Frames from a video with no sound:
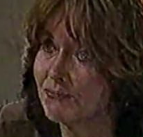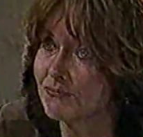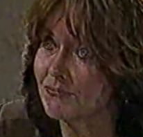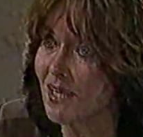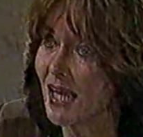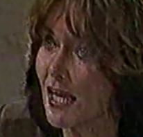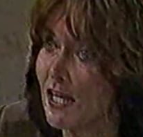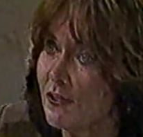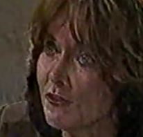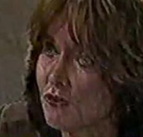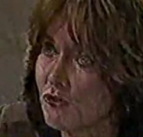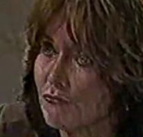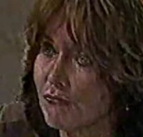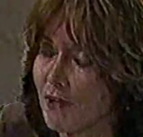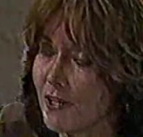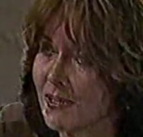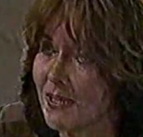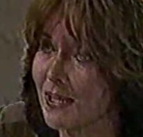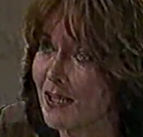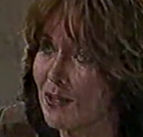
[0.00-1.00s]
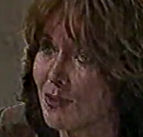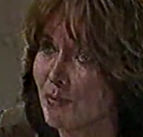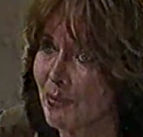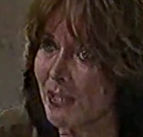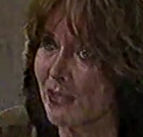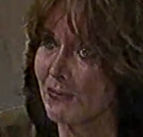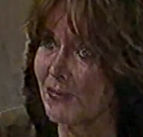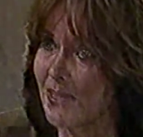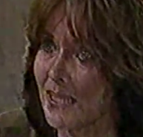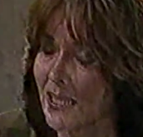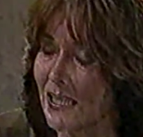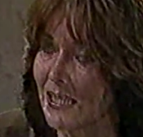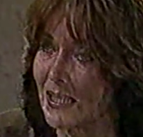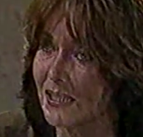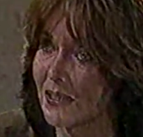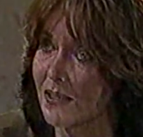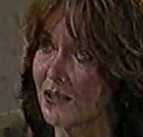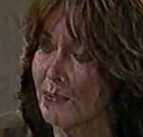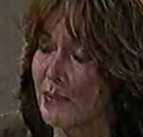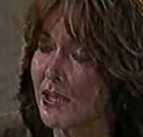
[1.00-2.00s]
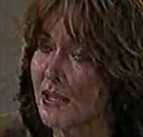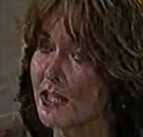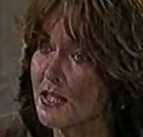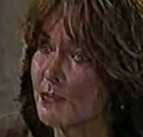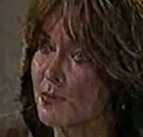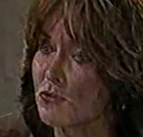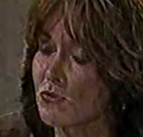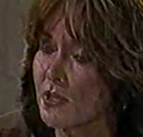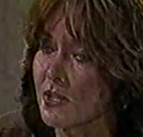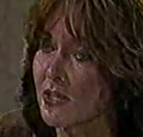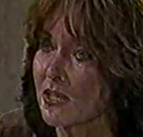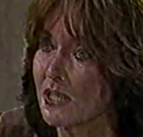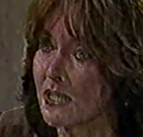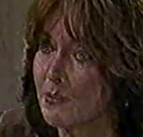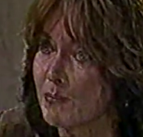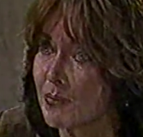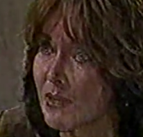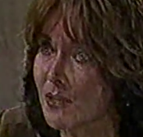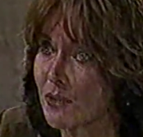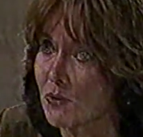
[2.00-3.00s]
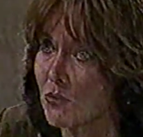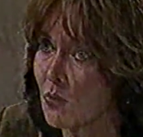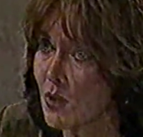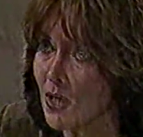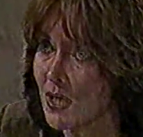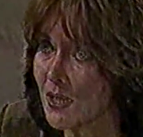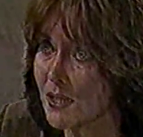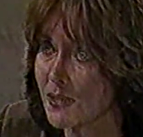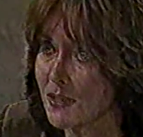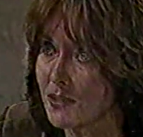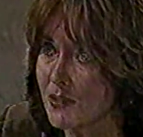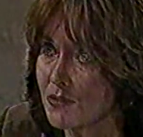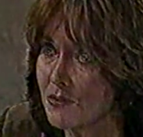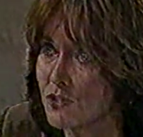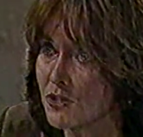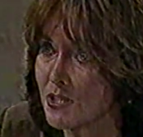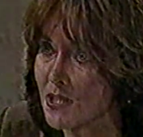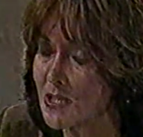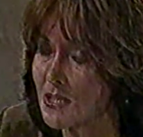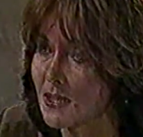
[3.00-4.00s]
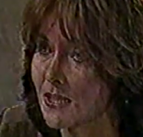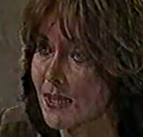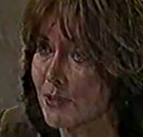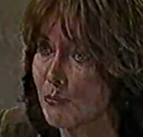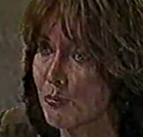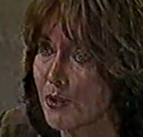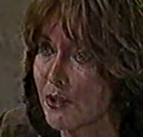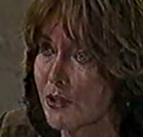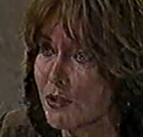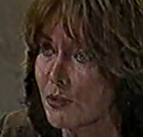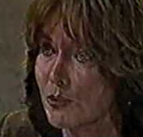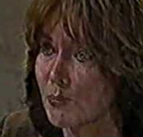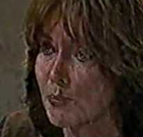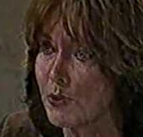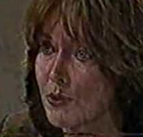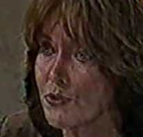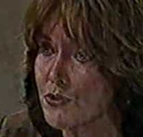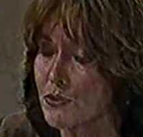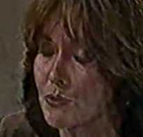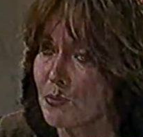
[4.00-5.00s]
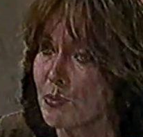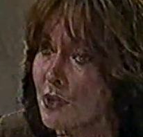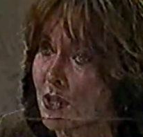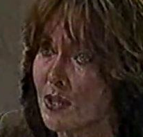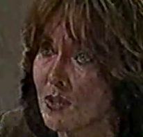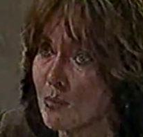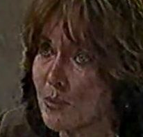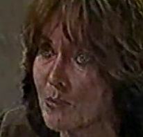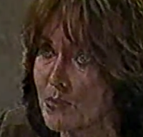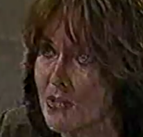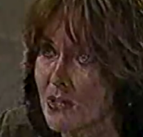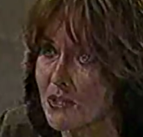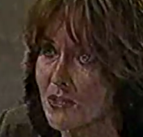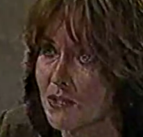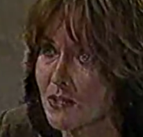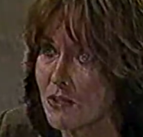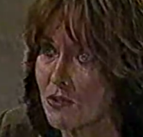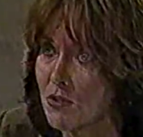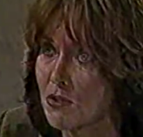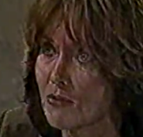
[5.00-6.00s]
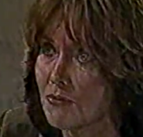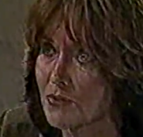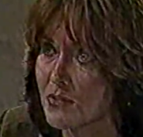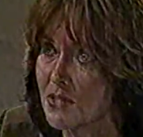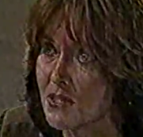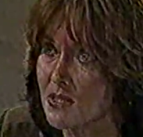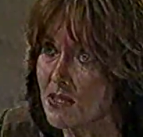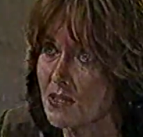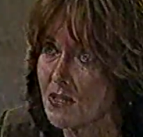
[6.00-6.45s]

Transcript: how did you find out about that? Amanda's been trying to keep that quiet. She doesn't like bringing her personal problems into the office.